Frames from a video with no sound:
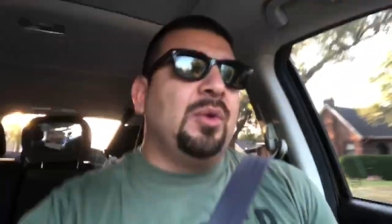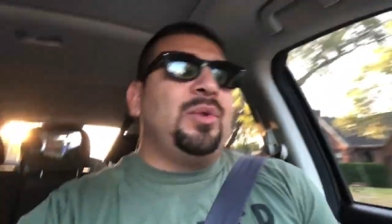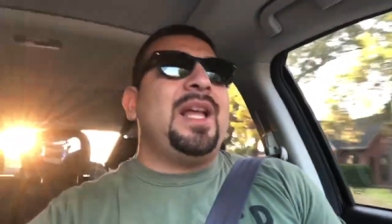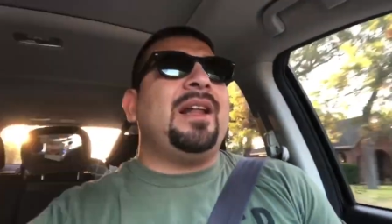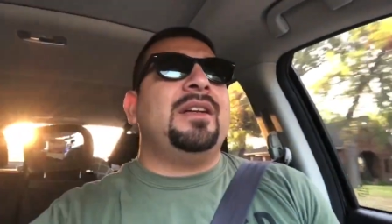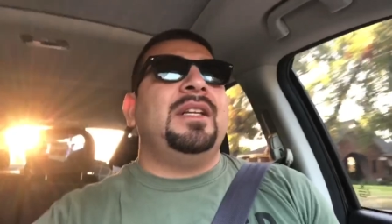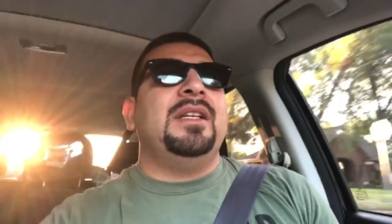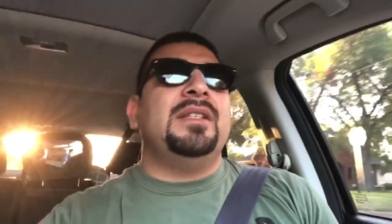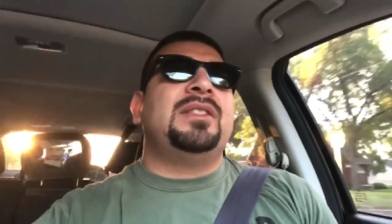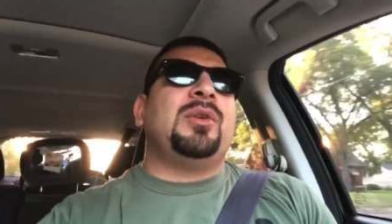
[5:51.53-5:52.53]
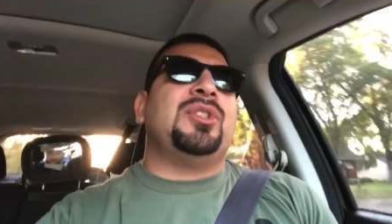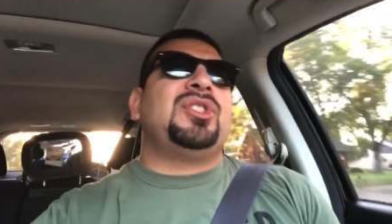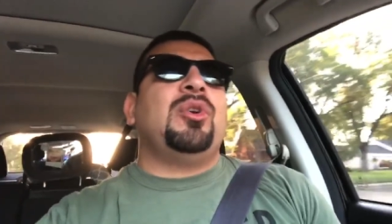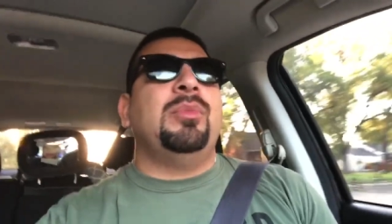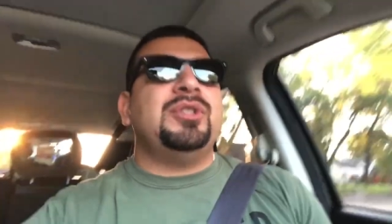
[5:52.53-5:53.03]
reality is there is
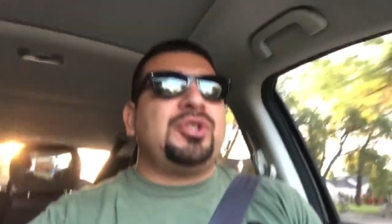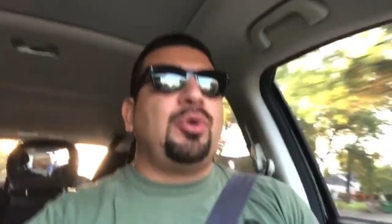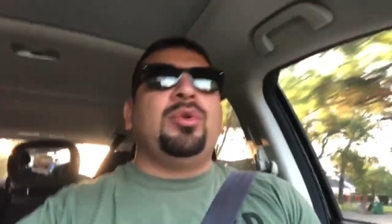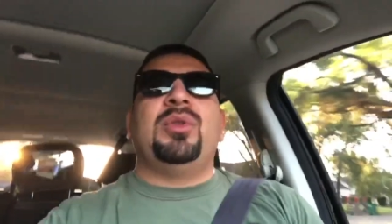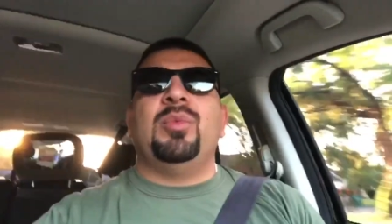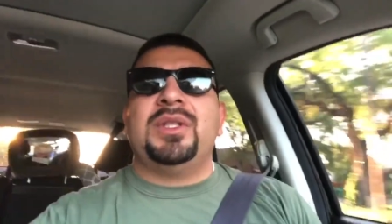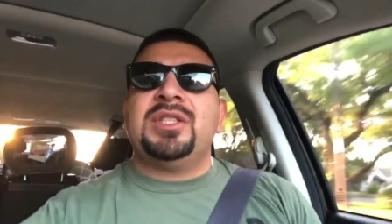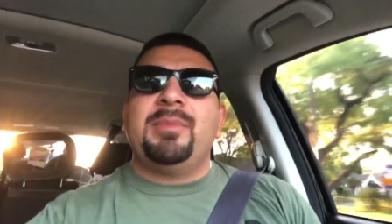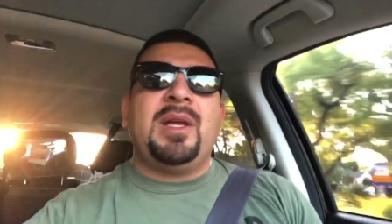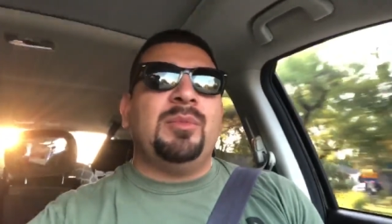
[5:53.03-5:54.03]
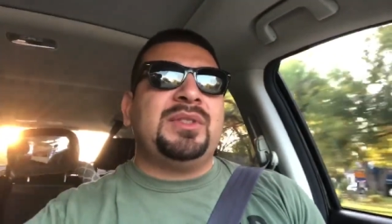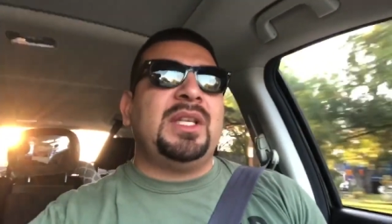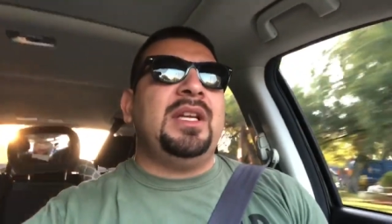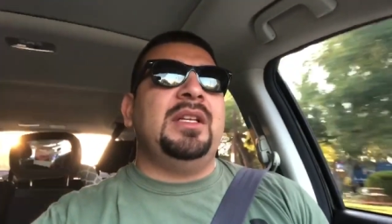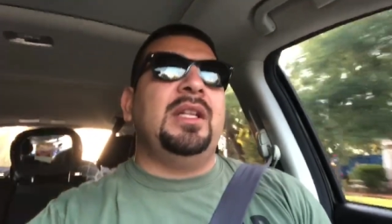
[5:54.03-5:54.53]
so much truth in what this man was
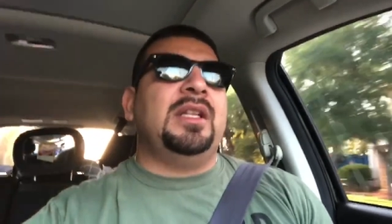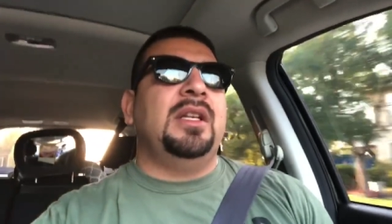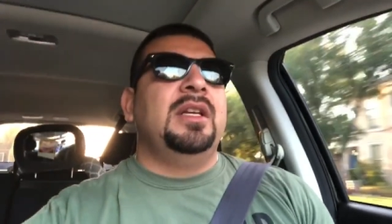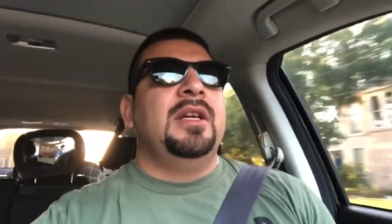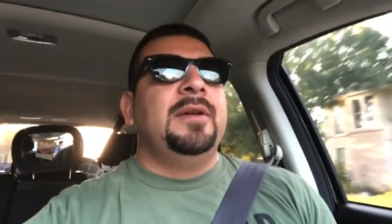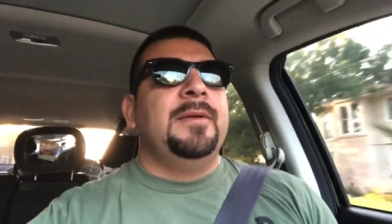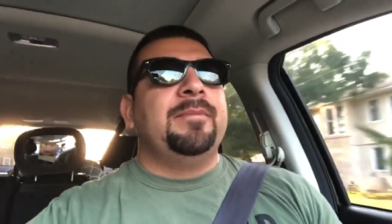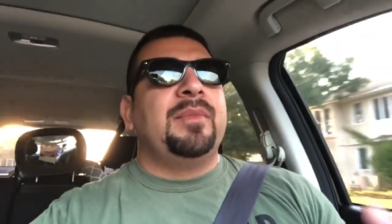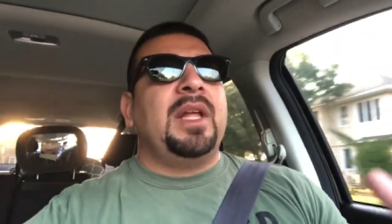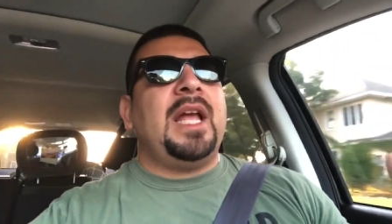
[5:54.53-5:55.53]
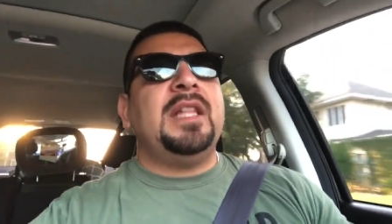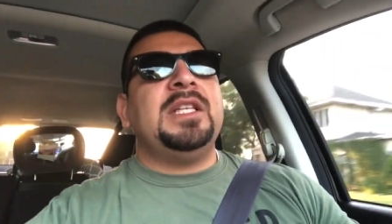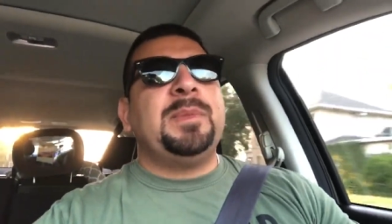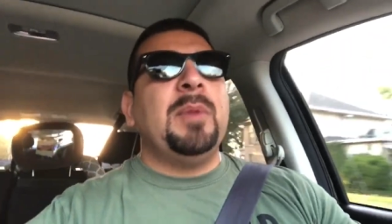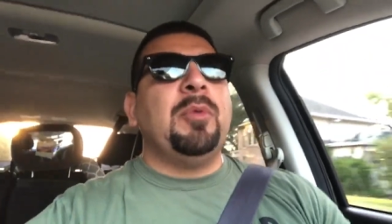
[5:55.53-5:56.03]
saying that had
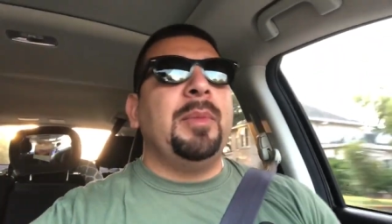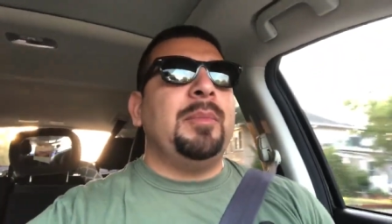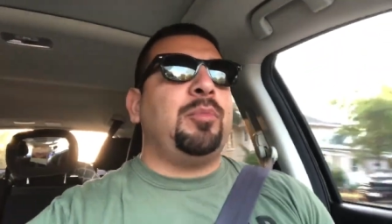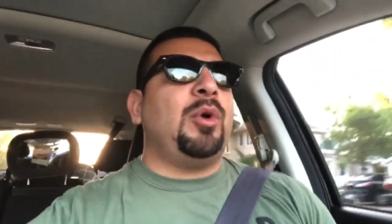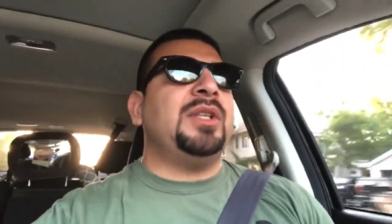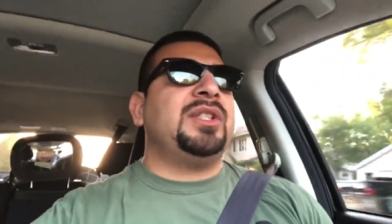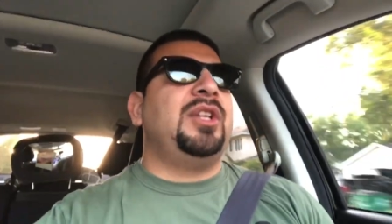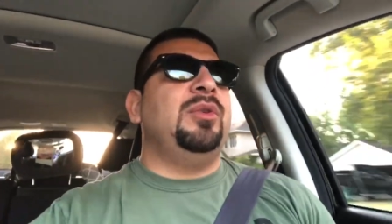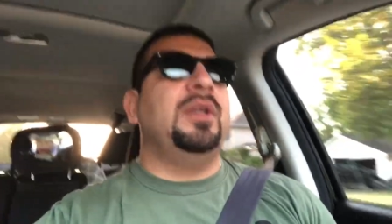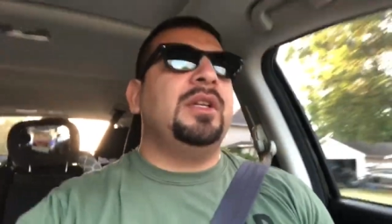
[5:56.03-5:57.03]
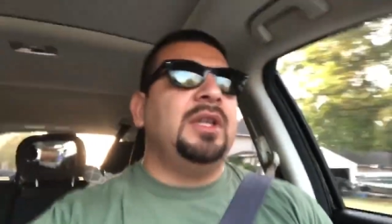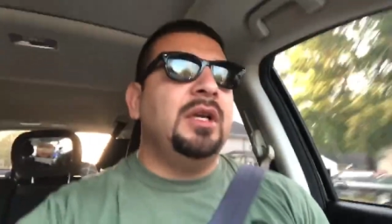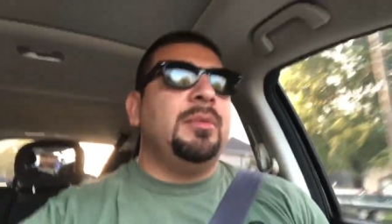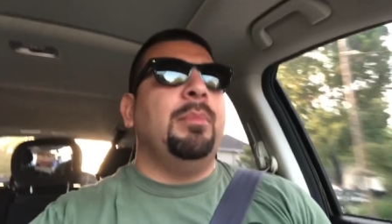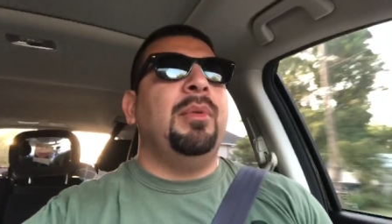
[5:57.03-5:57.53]
these people been prosecuted
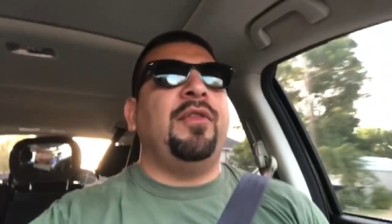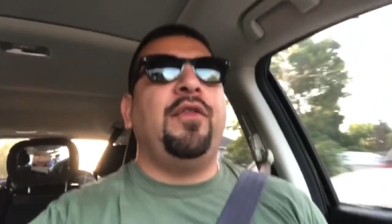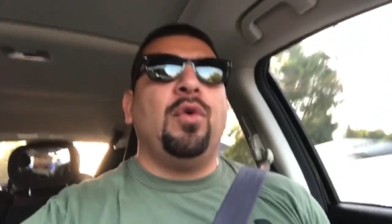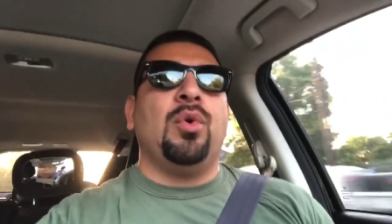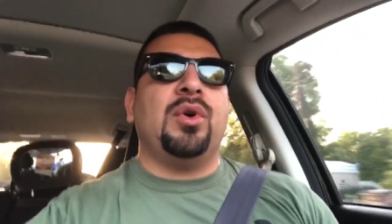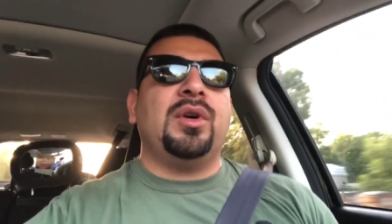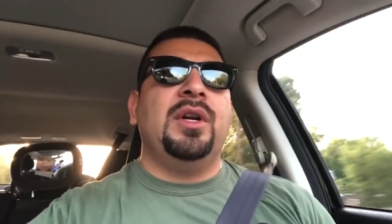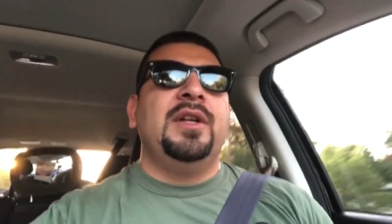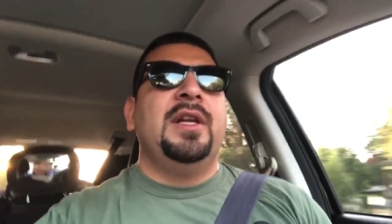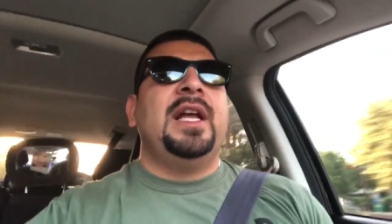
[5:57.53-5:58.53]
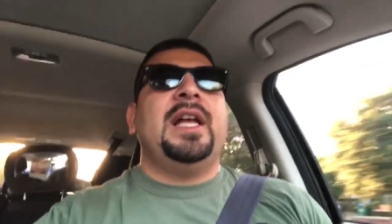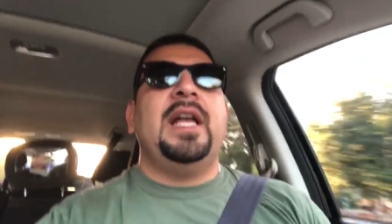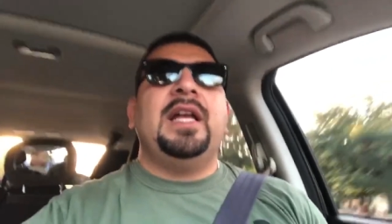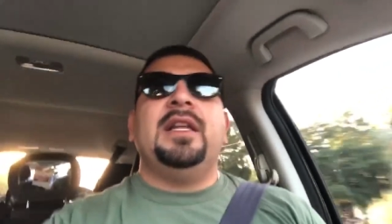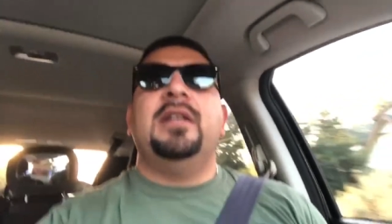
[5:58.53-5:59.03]
before
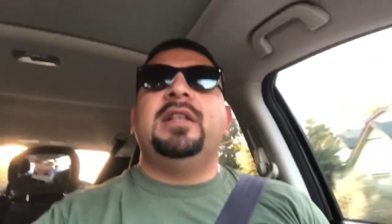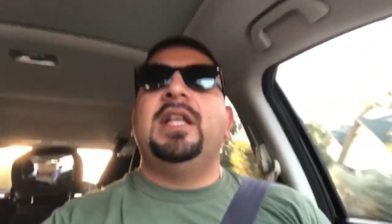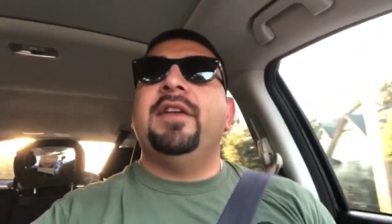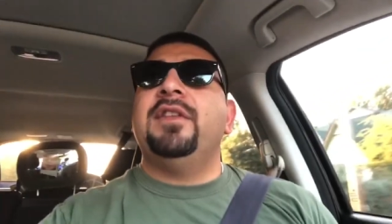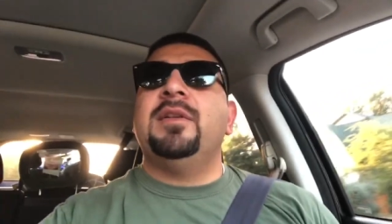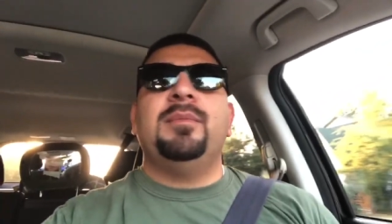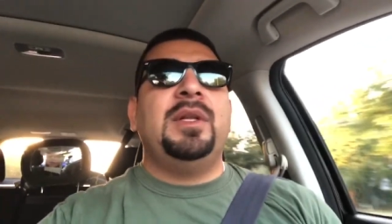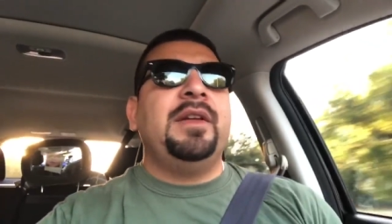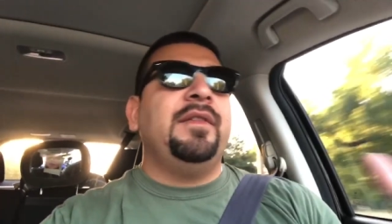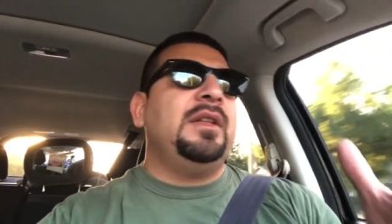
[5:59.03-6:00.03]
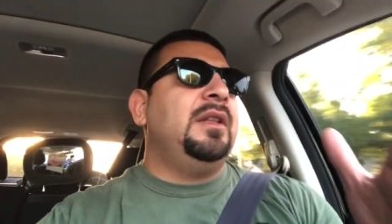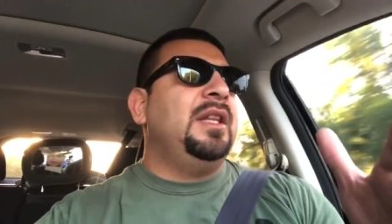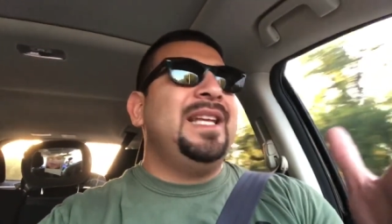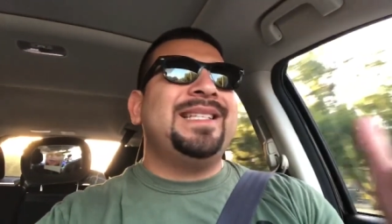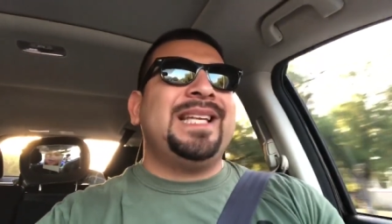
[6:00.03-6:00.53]
and given them given
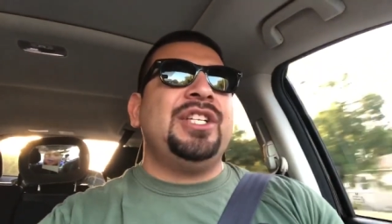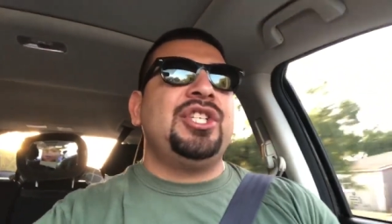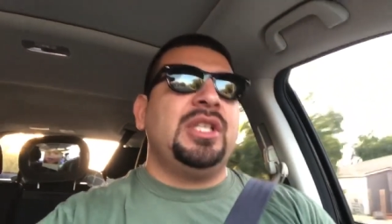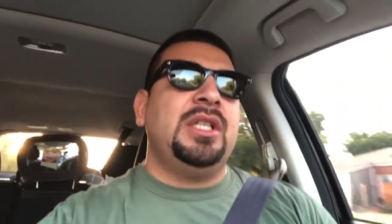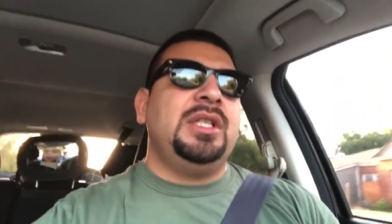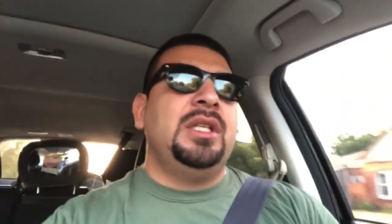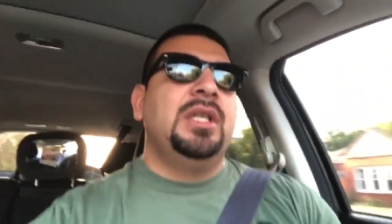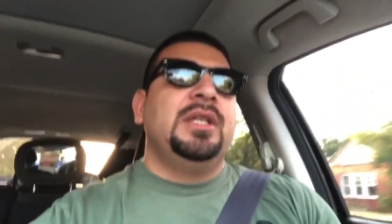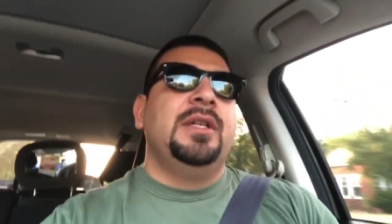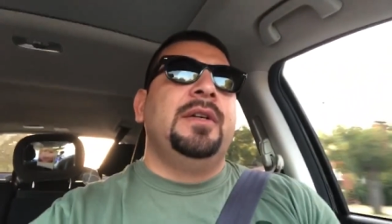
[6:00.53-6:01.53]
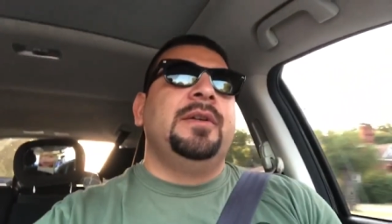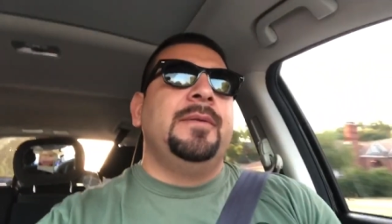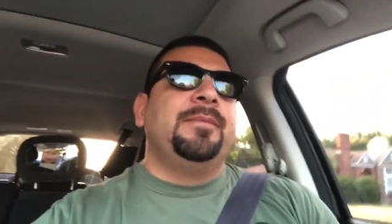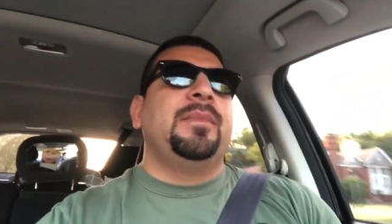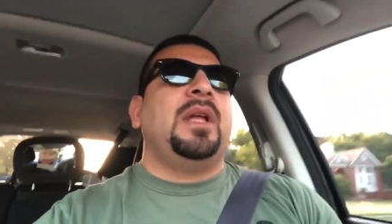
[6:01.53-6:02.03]
the attention
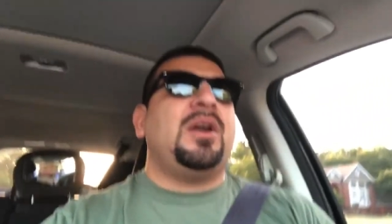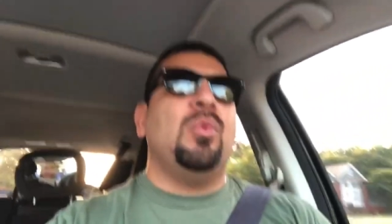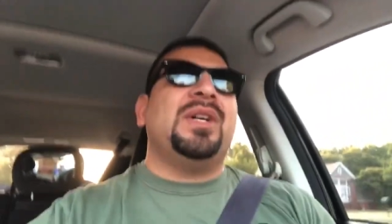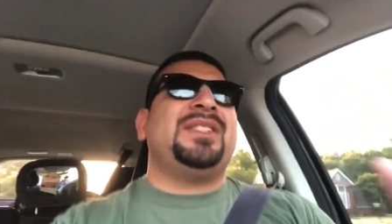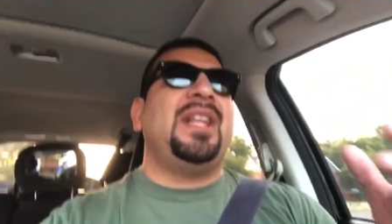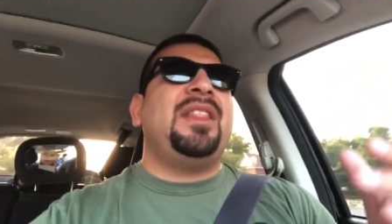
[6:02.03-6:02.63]
I don't want to say